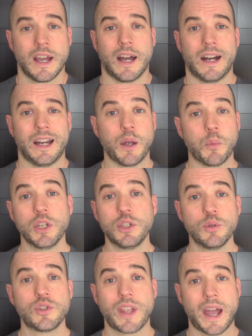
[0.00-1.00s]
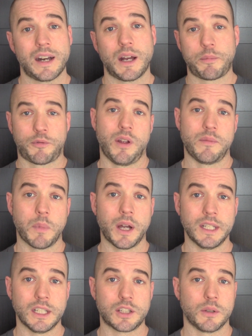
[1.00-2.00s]
Uh, and we use that upfront
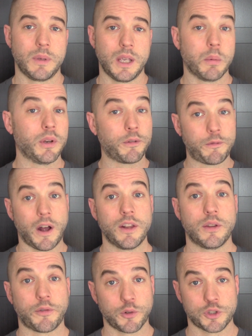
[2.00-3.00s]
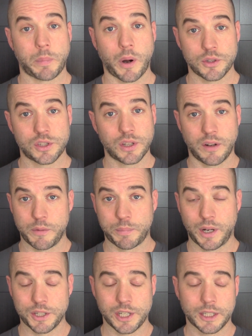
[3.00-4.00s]
money to be able to fund the first parts of the
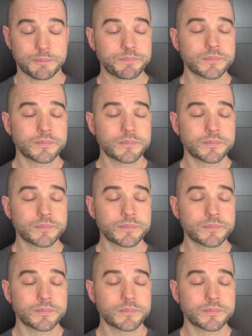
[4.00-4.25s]
project.